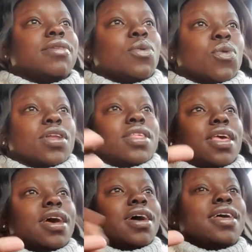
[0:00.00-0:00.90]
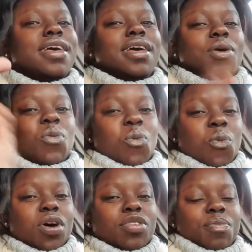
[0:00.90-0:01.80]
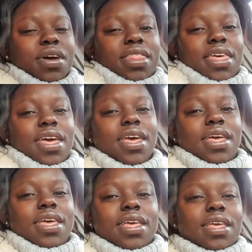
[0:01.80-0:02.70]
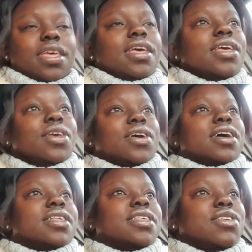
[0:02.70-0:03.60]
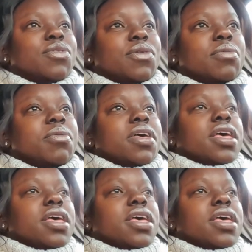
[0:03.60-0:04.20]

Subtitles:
One's here. One's back there. You can't see Jerome.